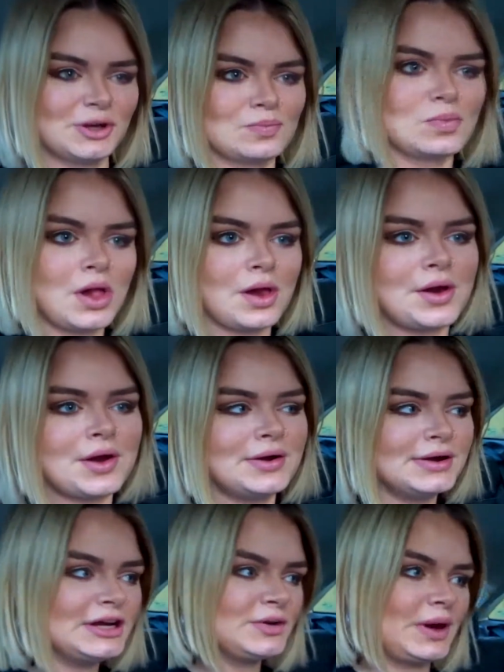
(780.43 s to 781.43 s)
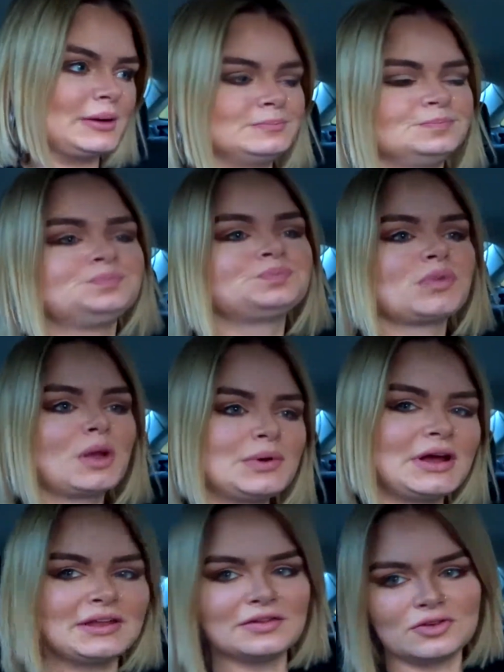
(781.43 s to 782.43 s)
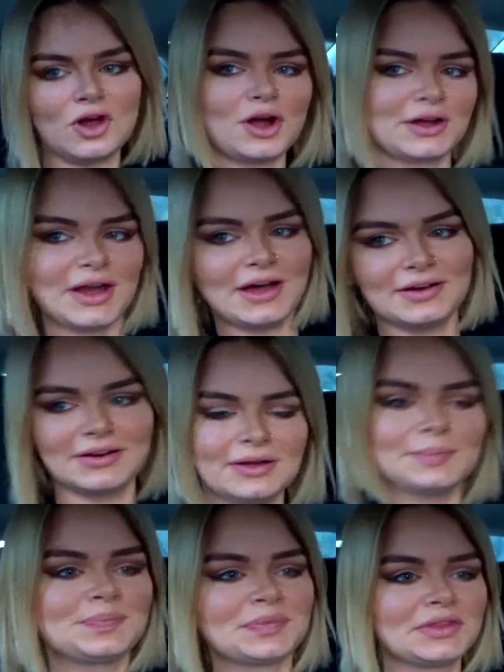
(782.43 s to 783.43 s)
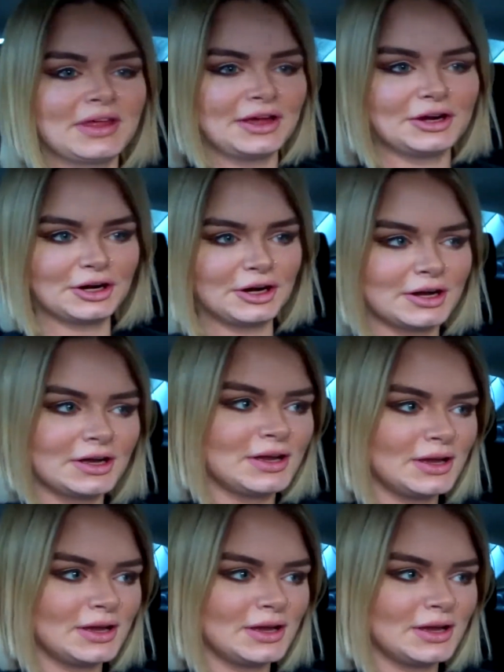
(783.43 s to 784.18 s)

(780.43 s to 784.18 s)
So, anyway, I'm gonna end the vlog and edit it later,